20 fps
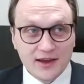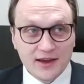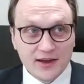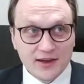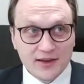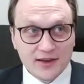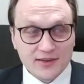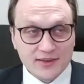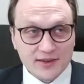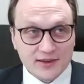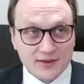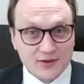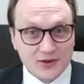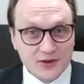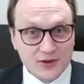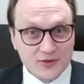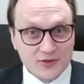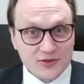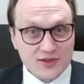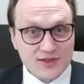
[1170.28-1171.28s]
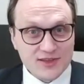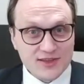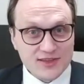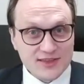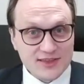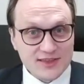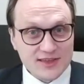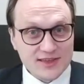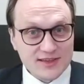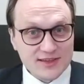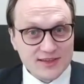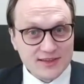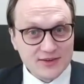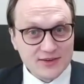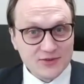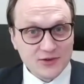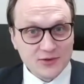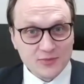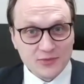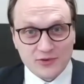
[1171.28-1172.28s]
technologies and seizing the new
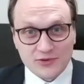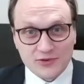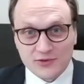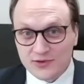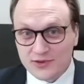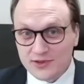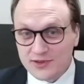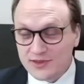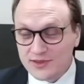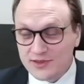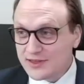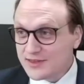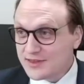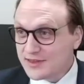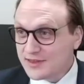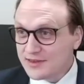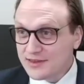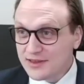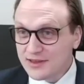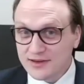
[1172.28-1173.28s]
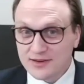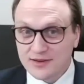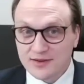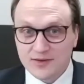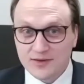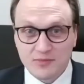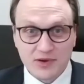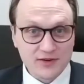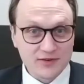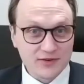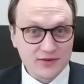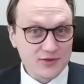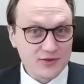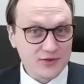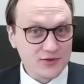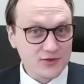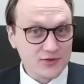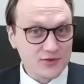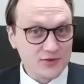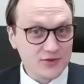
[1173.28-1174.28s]
opportunities, and then my research
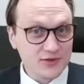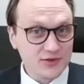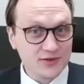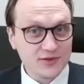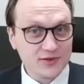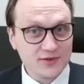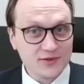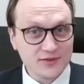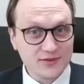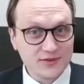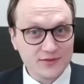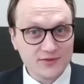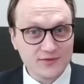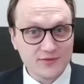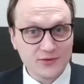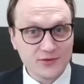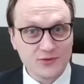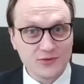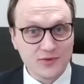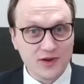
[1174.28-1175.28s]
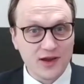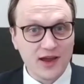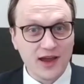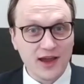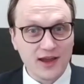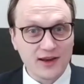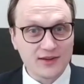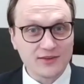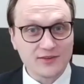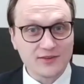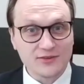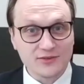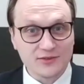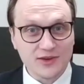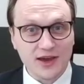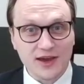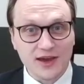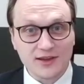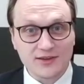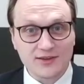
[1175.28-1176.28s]
added to
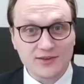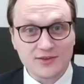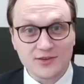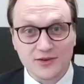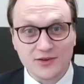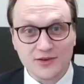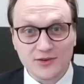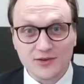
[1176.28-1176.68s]
that. So